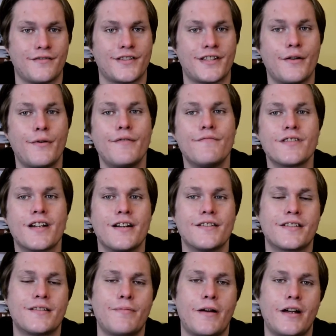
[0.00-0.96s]
So in
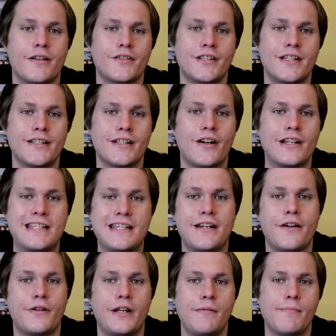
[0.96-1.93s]
regards to purchases, I did
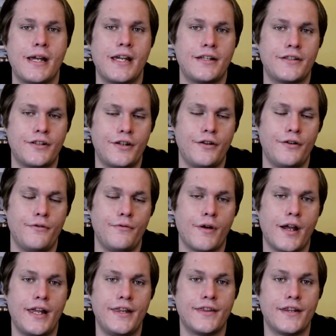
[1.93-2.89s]
only make two
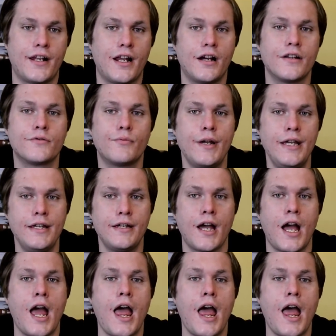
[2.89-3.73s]
in the last week.